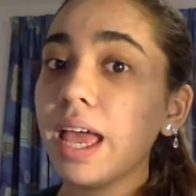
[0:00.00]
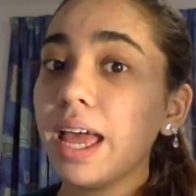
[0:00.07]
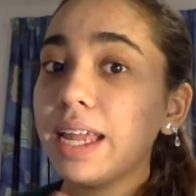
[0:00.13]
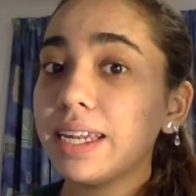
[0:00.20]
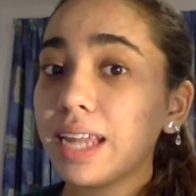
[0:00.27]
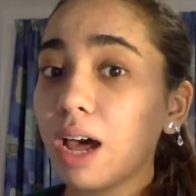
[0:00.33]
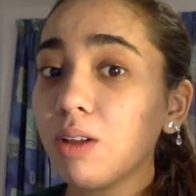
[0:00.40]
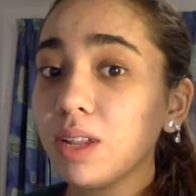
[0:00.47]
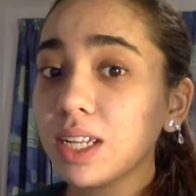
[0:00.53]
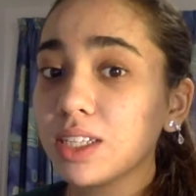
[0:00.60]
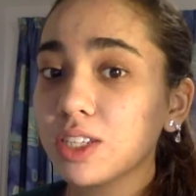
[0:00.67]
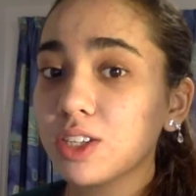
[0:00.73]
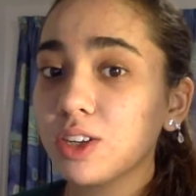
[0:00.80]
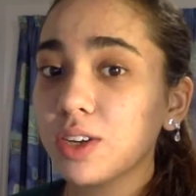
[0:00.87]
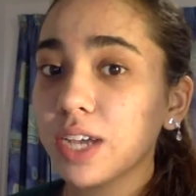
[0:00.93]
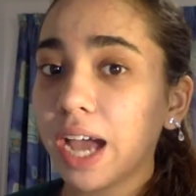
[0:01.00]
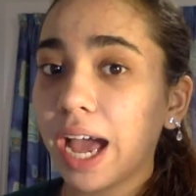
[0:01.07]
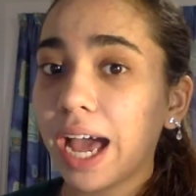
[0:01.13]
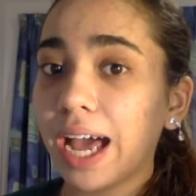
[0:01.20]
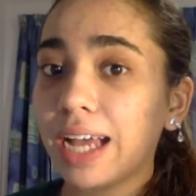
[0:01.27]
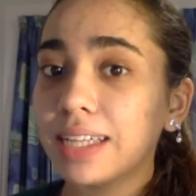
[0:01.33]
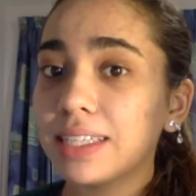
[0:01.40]
Now let's look
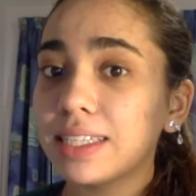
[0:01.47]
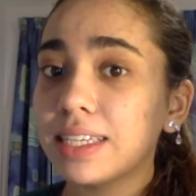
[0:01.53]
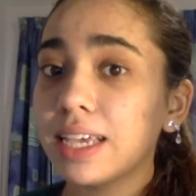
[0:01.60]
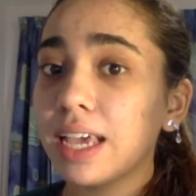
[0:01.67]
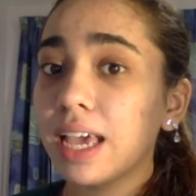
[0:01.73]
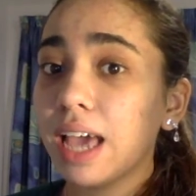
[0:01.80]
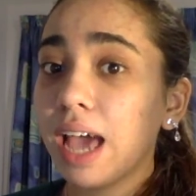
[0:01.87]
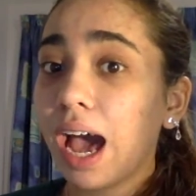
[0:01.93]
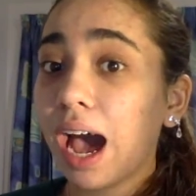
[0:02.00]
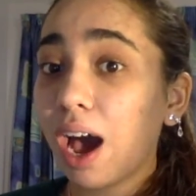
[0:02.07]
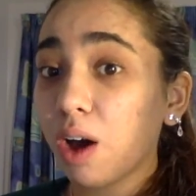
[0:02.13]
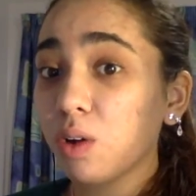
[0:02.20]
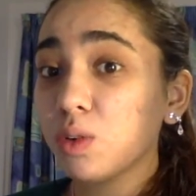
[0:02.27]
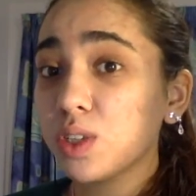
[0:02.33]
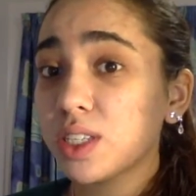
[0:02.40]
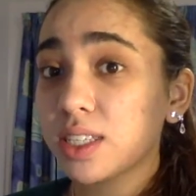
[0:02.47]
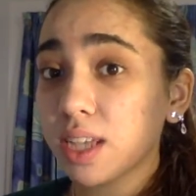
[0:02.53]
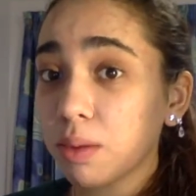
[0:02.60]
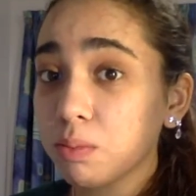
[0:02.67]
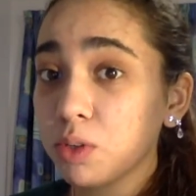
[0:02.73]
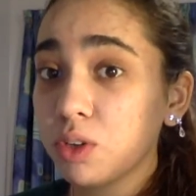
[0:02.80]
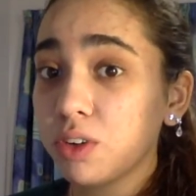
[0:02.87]
at how
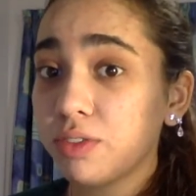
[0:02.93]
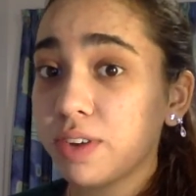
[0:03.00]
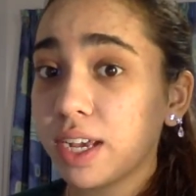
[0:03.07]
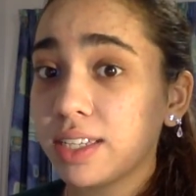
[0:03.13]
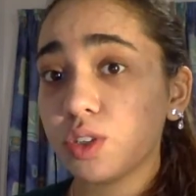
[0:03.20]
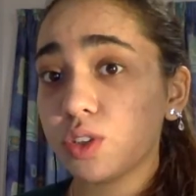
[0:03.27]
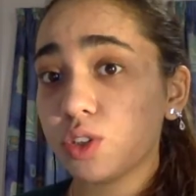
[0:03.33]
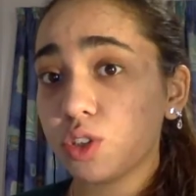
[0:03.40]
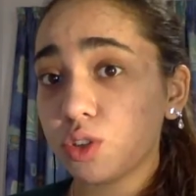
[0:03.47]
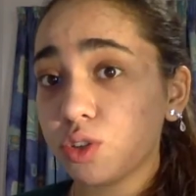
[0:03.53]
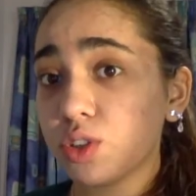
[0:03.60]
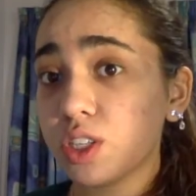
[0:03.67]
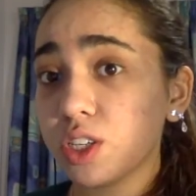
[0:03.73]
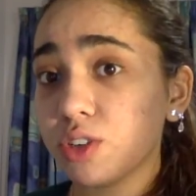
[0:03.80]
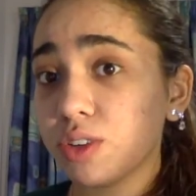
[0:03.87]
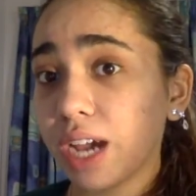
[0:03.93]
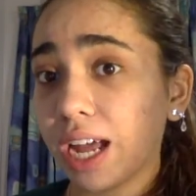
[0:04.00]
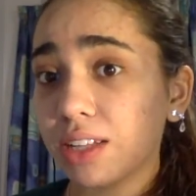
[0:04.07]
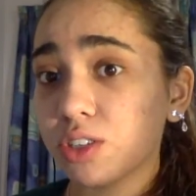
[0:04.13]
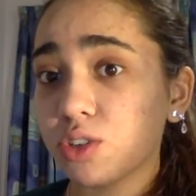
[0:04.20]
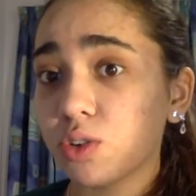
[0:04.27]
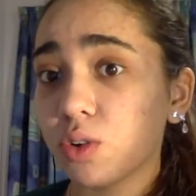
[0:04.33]
some universities use the
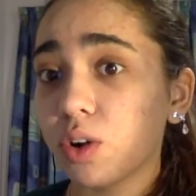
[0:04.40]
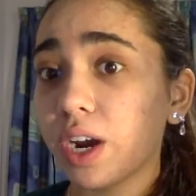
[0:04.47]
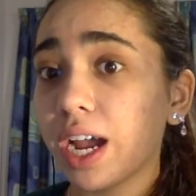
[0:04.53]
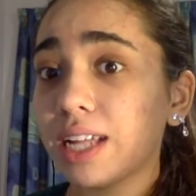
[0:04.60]
UCAT score